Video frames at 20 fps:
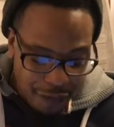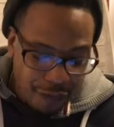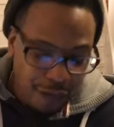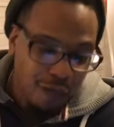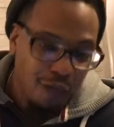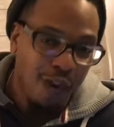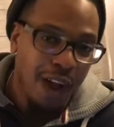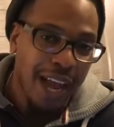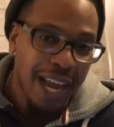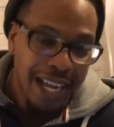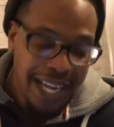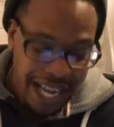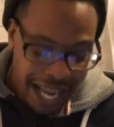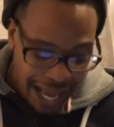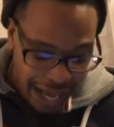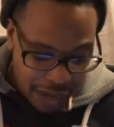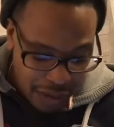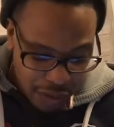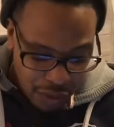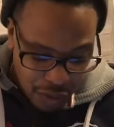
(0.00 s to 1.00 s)

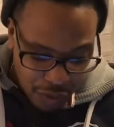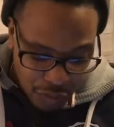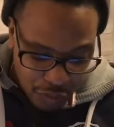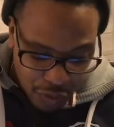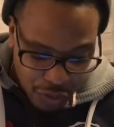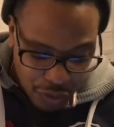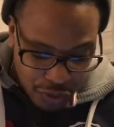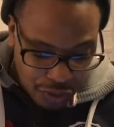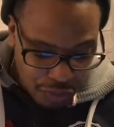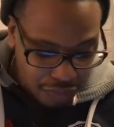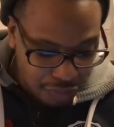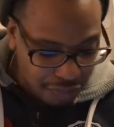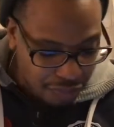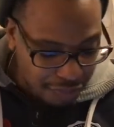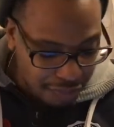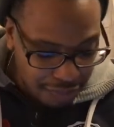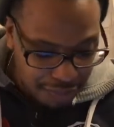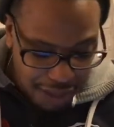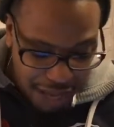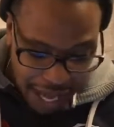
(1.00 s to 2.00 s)
Friday, which
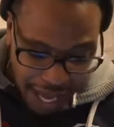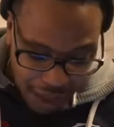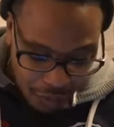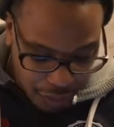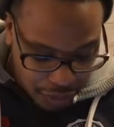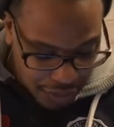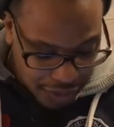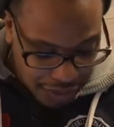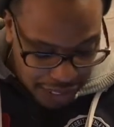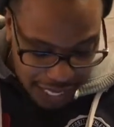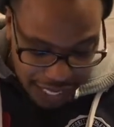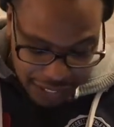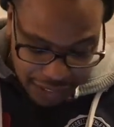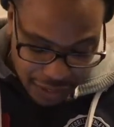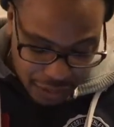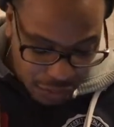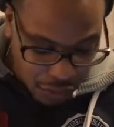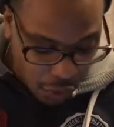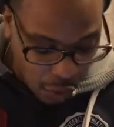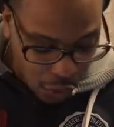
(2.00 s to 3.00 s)
I was like
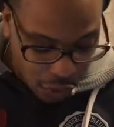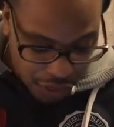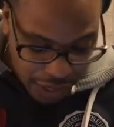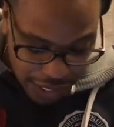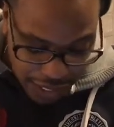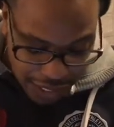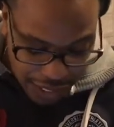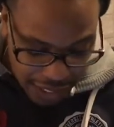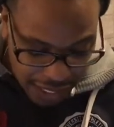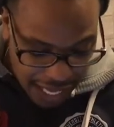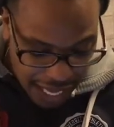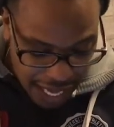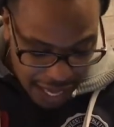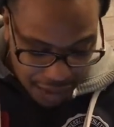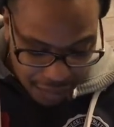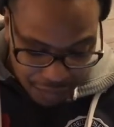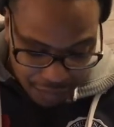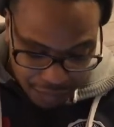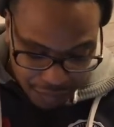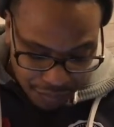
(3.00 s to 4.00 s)
stoked that they
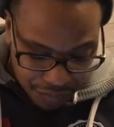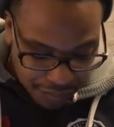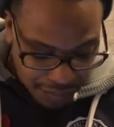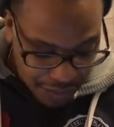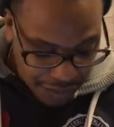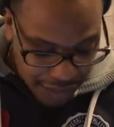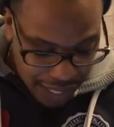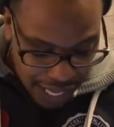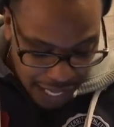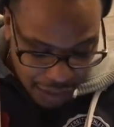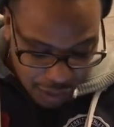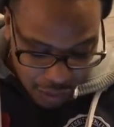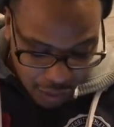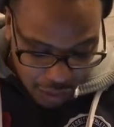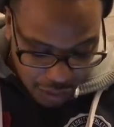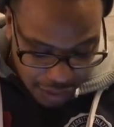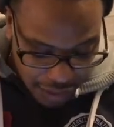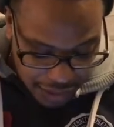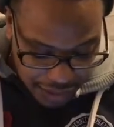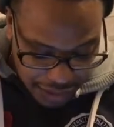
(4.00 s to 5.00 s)
came that
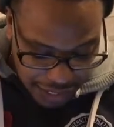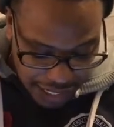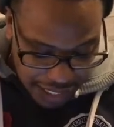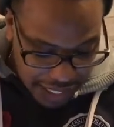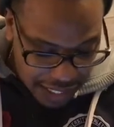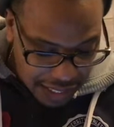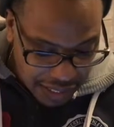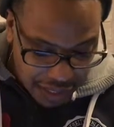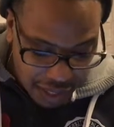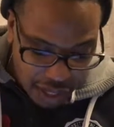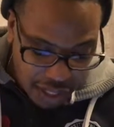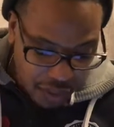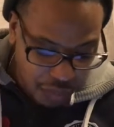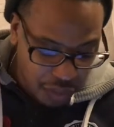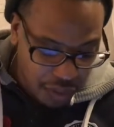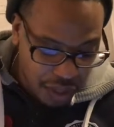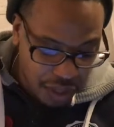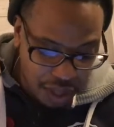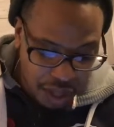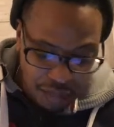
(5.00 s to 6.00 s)
early, because I didn't thought they
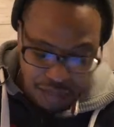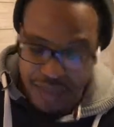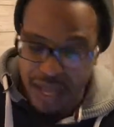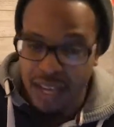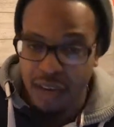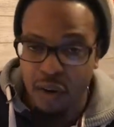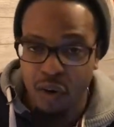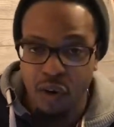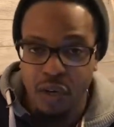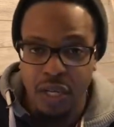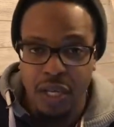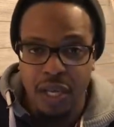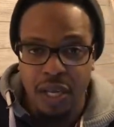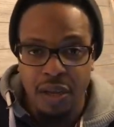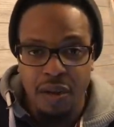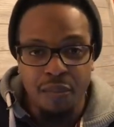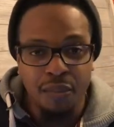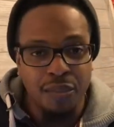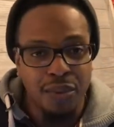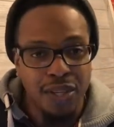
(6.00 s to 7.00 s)
were going to come that early.
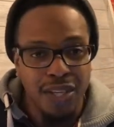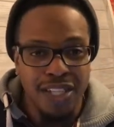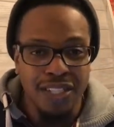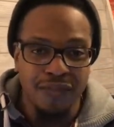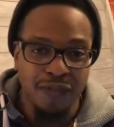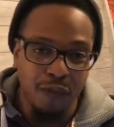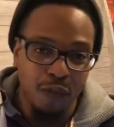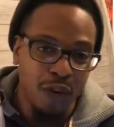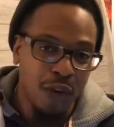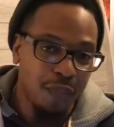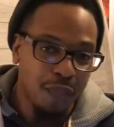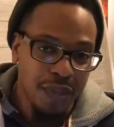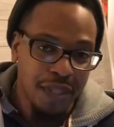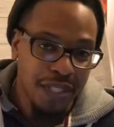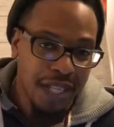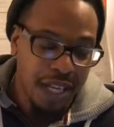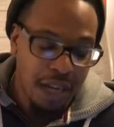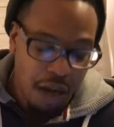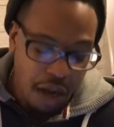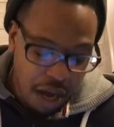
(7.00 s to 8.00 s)
Plus
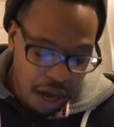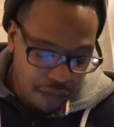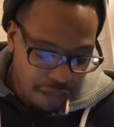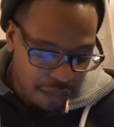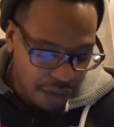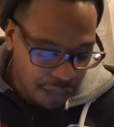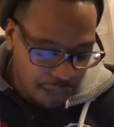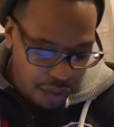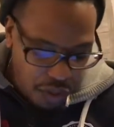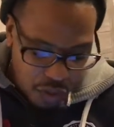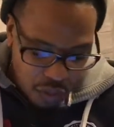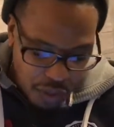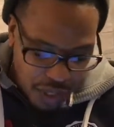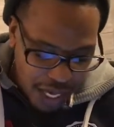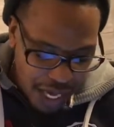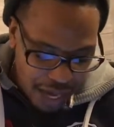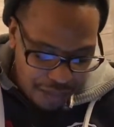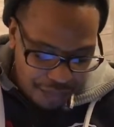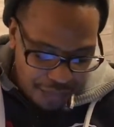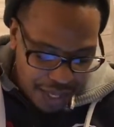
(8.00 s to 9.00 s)
40% off, I mean, you
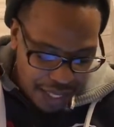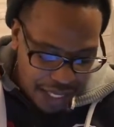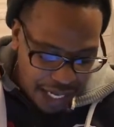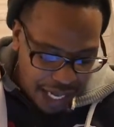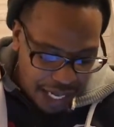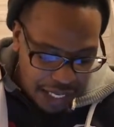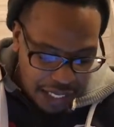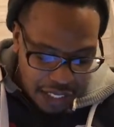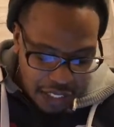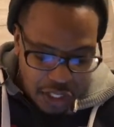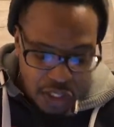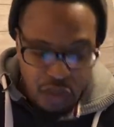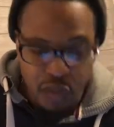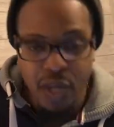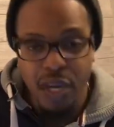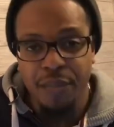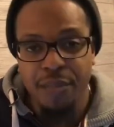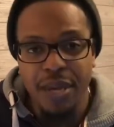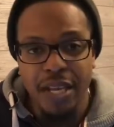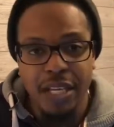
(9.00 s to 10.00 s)
can't beat that. So
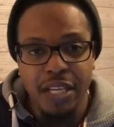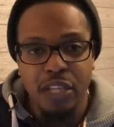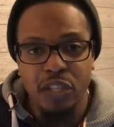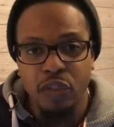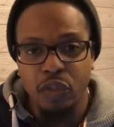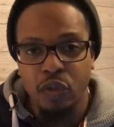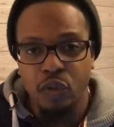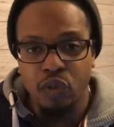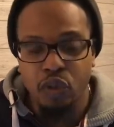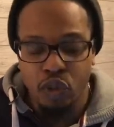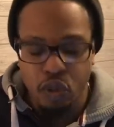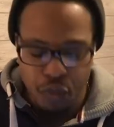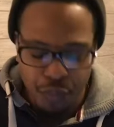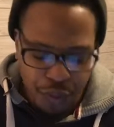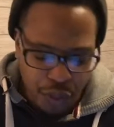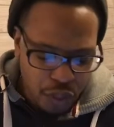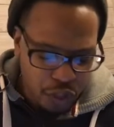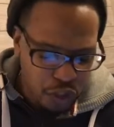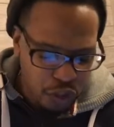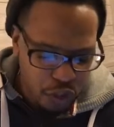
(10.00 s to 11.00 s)
I ended up getting these two
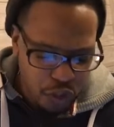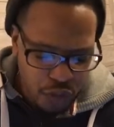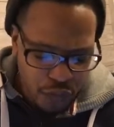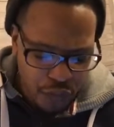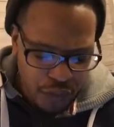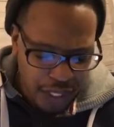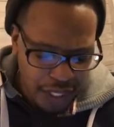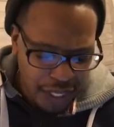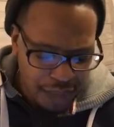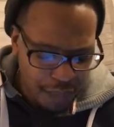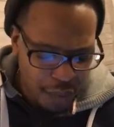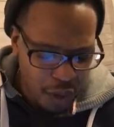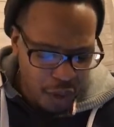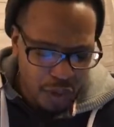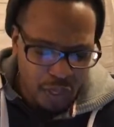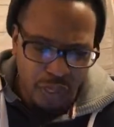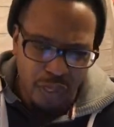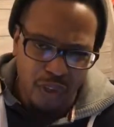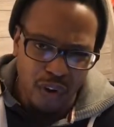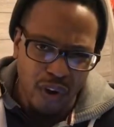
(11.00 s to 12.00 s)
pair of shoes for like
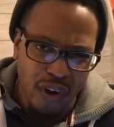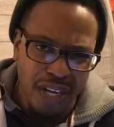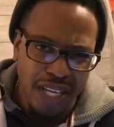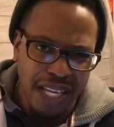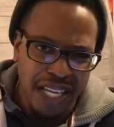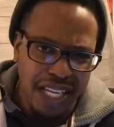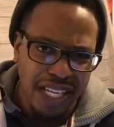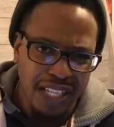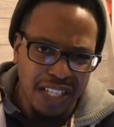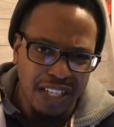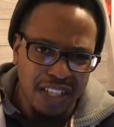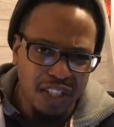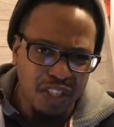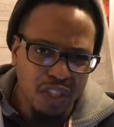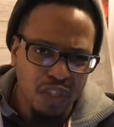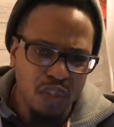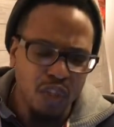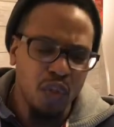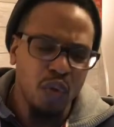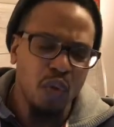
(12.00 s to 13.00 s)
about $32
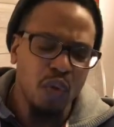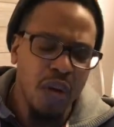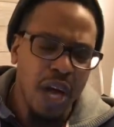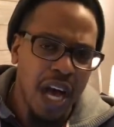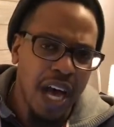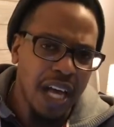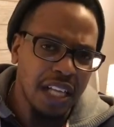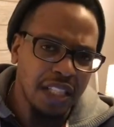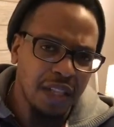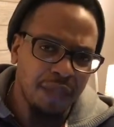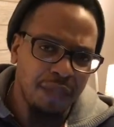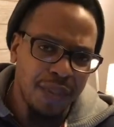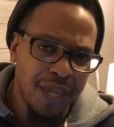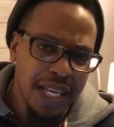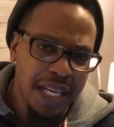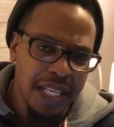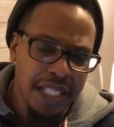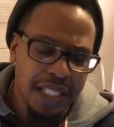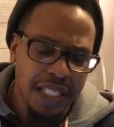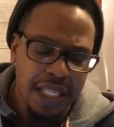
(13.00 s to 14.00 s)
a
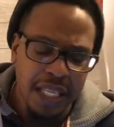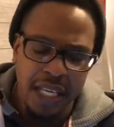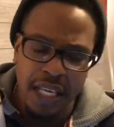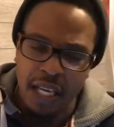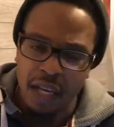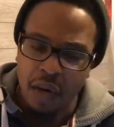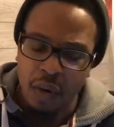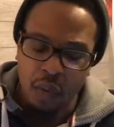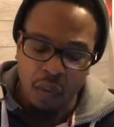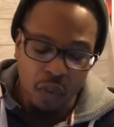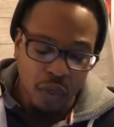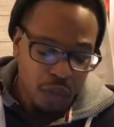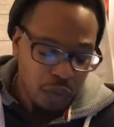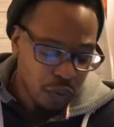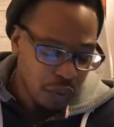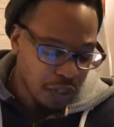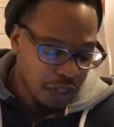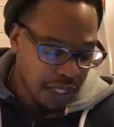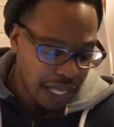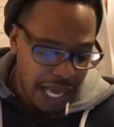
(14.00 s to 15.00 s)
piece, which
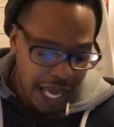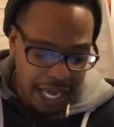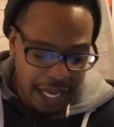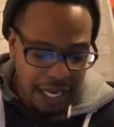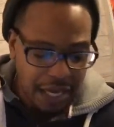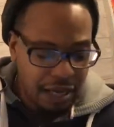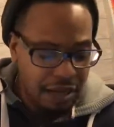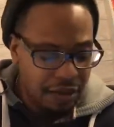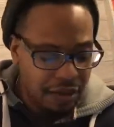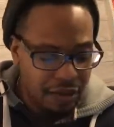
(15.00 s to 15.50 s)
was like